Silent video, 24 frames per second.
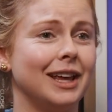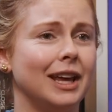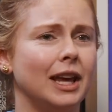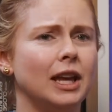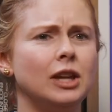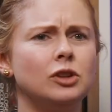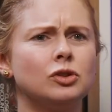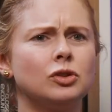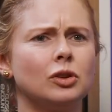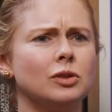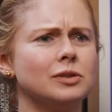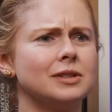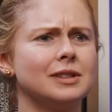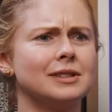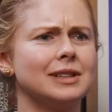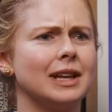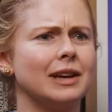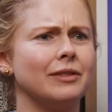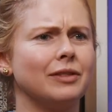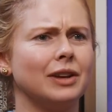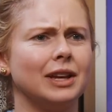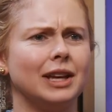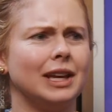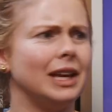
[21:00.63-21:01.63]
he shows his
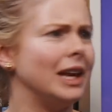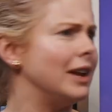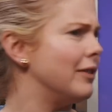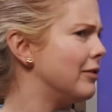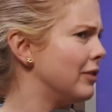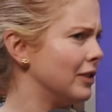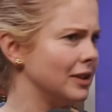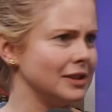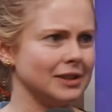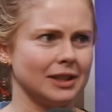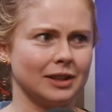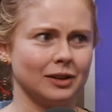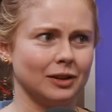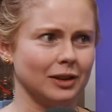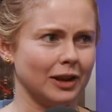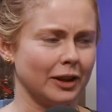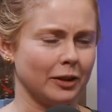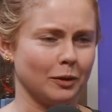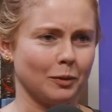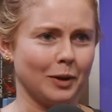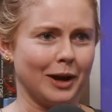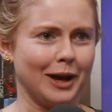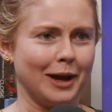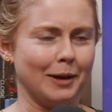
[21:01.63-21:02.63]
love every single
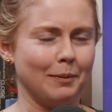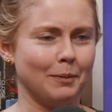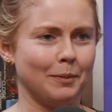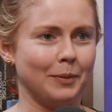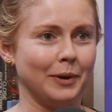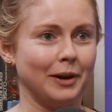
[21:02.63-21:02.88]
other way.